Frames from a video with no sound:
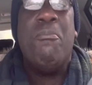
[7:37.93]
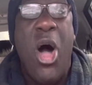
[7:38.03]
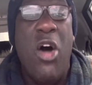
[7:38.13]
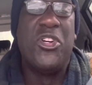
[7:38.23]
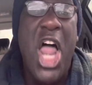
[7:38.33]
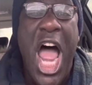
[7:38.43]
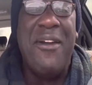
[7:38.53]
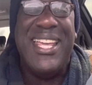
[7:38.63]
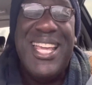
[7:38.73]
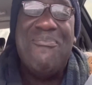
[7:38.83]
Both
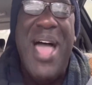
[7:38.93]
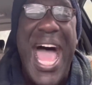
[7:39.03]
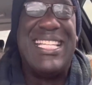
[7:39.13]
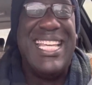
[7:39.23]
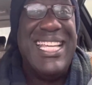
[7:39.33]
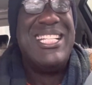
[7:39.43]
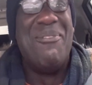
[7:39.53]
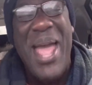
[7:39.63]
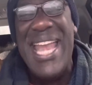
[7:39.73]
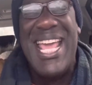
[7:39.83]
glory, majesty,
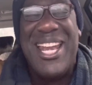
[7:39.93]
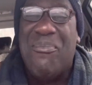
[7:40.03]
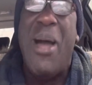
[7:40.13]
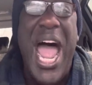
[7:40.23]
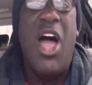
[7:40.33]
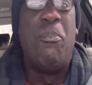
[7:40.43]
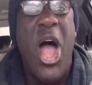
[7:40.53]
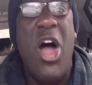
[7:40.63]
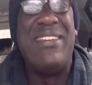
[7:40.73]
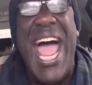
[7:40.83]
dominion, power,
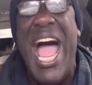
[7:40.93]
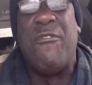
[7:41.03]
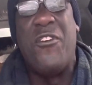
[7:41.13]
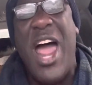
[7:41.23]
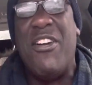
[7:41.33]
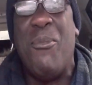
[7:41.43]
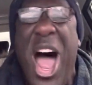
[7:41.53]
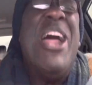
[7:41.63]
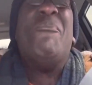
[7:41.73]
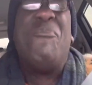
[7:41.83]
both now and forevermore.